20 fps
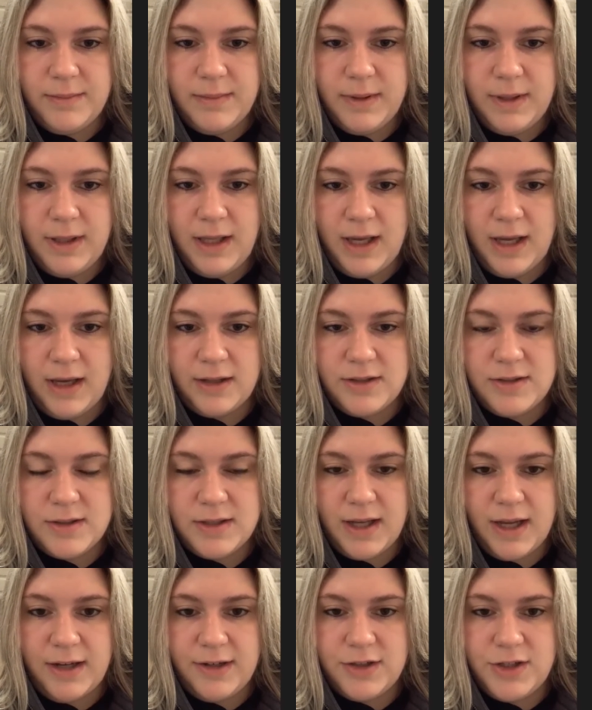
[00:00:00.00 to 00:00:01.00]
Yeah, it's
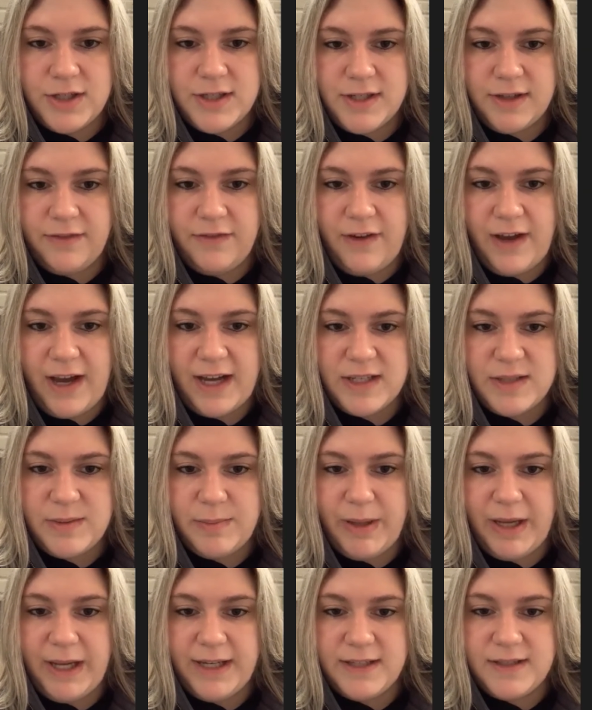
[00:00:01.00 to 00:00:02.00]
kind of just a
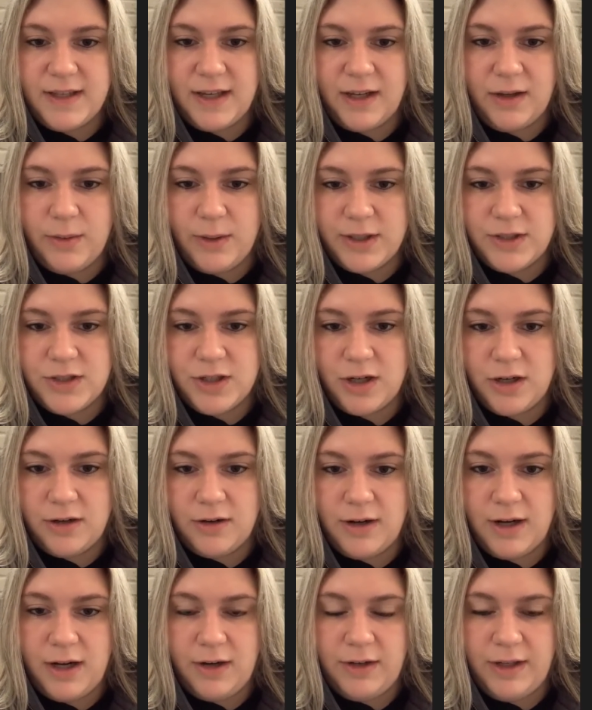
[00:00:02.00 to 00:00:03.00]
fast-paced, quick
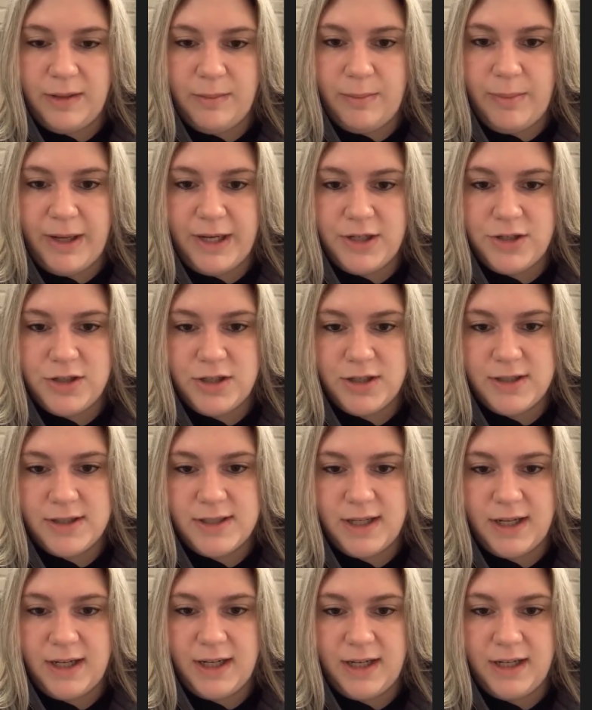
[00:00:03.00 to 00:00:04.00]
turnaround inpatient
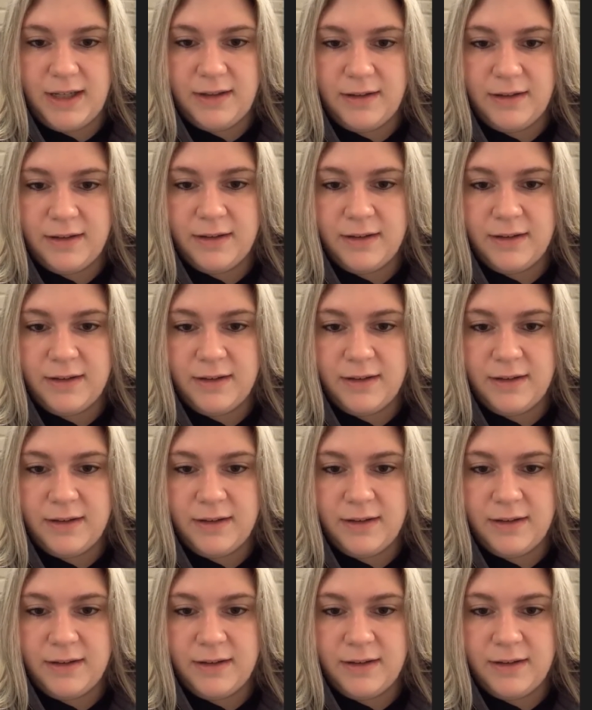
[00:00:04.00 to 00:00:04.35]
setting.